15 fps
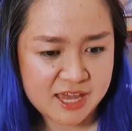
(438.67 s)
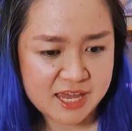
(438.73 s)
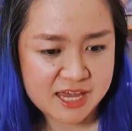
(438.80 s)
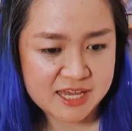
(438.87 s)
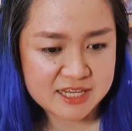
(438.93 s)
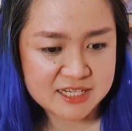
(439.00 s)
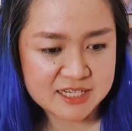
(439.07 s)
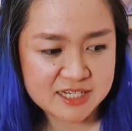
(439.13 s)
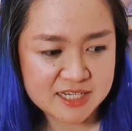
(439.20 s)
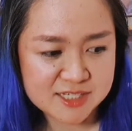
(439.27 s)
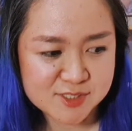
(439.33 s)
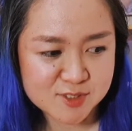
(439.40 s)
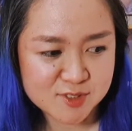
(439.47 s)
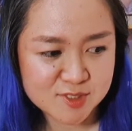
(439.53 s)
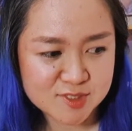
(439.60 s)
And
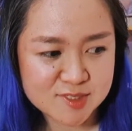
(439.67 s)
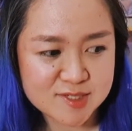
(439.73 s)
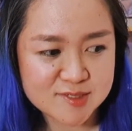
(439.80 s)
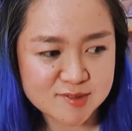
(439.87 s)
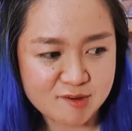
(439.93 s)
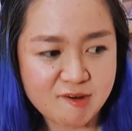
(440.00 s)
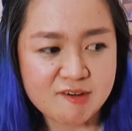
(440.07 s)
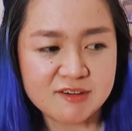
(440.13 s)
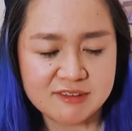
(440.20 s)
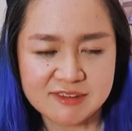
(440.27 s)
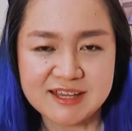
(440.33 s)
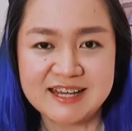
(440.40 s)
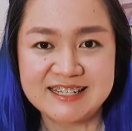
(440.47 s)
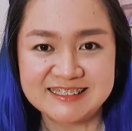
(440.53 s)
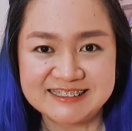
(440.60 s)
it's just a song
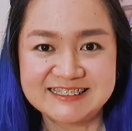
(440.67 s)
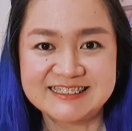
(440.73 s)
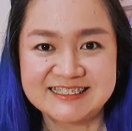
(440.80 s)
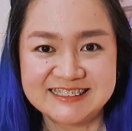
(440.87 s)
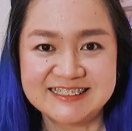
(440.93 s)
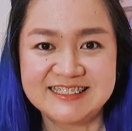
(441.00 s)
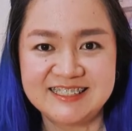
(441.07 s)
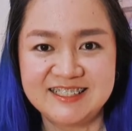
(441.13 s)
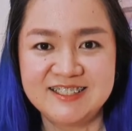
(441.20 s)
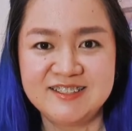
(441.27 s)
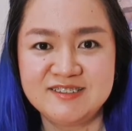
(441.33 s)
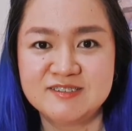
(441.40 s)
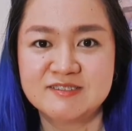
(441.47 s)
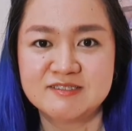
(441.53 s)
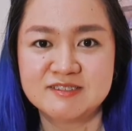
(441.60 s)
that, you
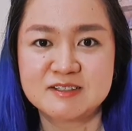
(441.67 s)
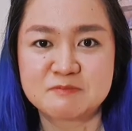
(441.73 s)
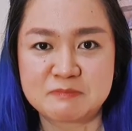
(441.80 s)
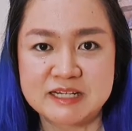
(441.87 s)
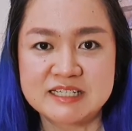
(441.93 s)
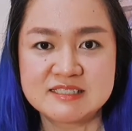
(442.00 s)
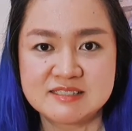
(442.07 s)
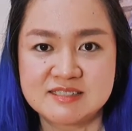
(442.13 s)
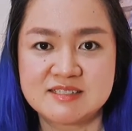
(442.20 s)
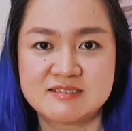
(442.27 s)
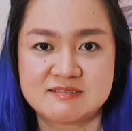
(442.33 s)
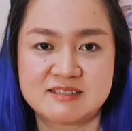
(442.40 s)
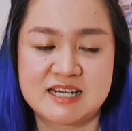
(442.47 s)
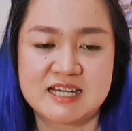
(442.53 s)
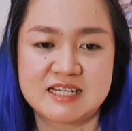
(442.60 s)
know, reminds you
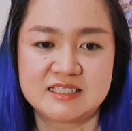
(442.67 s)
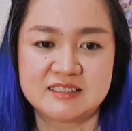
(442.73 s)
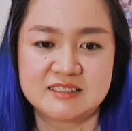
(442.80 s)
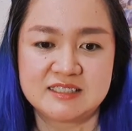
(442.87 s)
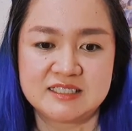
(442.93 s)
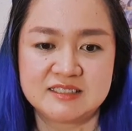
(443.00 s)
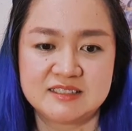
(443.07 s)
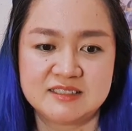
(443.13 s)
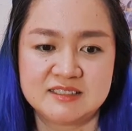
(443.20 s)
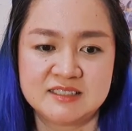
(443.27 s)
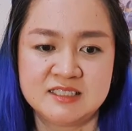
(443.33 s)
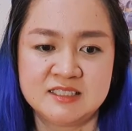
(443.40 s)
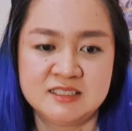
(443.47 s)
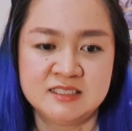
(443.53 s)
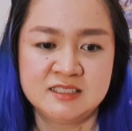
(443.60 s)
that
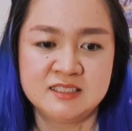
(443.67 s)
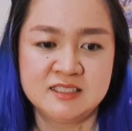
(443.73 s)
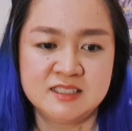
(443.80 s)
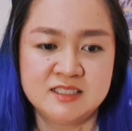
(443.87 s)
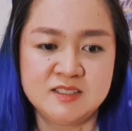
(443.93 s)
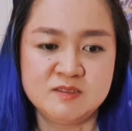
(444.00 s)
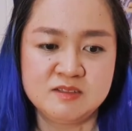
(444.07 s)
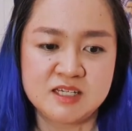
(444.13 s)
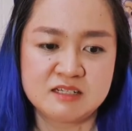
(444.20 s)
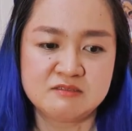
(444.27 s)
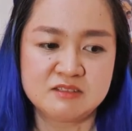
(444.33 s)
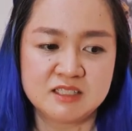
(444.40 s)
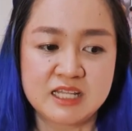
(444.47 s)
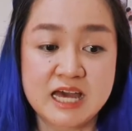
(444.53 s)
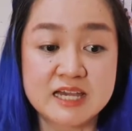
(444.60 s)
you can
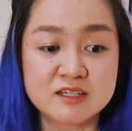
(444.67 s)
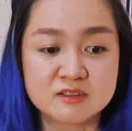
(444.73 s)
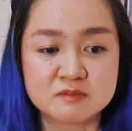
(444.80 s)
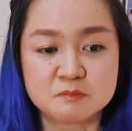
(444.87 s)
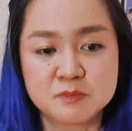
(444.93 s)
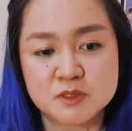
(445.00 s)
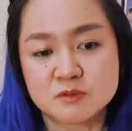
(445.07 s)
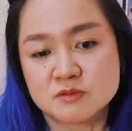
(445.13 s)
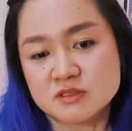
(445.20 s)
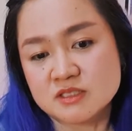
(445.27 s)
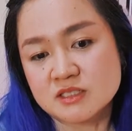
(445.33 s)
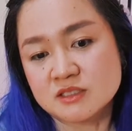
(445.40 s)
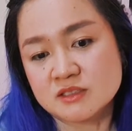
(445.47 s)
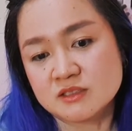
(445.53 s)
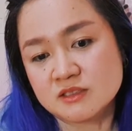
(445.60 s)
rely on
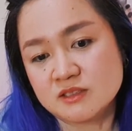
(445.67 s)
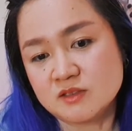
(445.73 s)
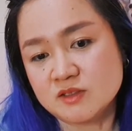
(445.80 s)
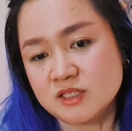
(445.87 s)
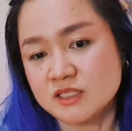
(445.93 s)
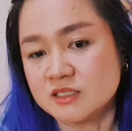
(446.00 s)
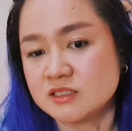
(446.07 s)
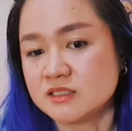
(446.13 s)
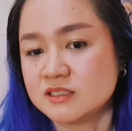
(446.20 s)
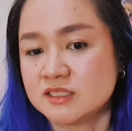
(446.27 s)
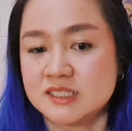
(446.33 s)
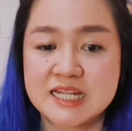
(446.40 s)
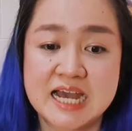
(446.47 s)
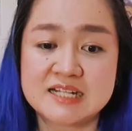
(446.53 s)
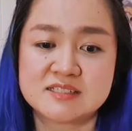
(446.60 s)
music, you can
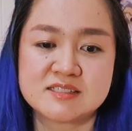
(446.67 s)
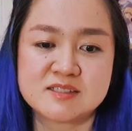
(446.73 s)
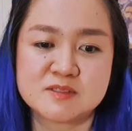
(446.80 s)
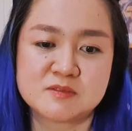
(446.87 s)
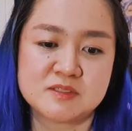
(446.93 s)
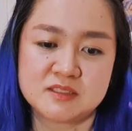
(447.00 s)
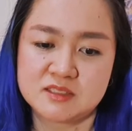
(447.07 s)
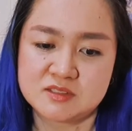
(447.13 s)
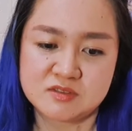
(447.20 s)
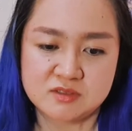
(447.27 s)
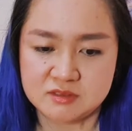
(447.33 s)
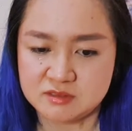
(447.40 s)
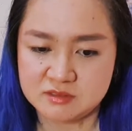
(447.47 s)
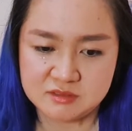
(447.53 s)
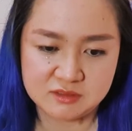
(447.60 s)
dance to it and
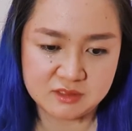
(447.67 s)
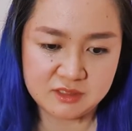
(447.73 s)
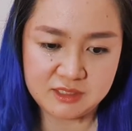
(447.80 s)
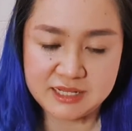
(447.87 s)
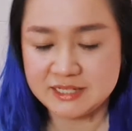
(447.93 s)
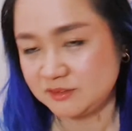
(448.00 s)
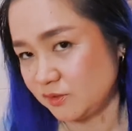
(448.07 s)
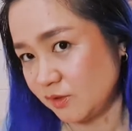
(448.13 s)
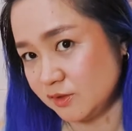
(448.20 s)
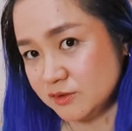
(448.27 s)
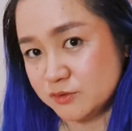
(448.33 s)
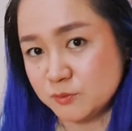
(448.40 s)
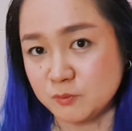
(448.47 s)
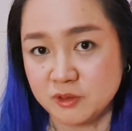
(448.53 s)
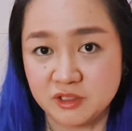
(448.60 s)
just let all
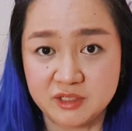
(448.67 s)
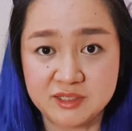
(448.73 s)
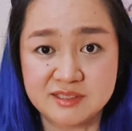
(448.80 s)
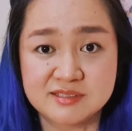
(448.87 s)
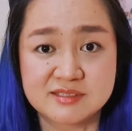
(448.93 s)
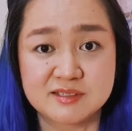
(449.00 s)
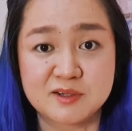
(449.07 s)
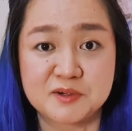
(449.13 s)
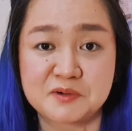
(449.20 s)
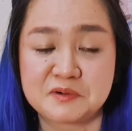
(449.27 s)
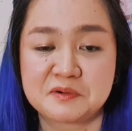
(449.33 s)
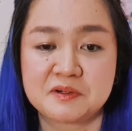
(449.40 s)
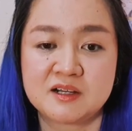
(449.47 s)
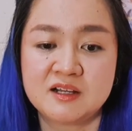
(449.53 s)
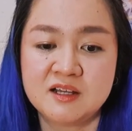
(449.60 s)
the worries
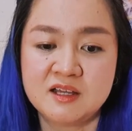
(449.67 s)
go.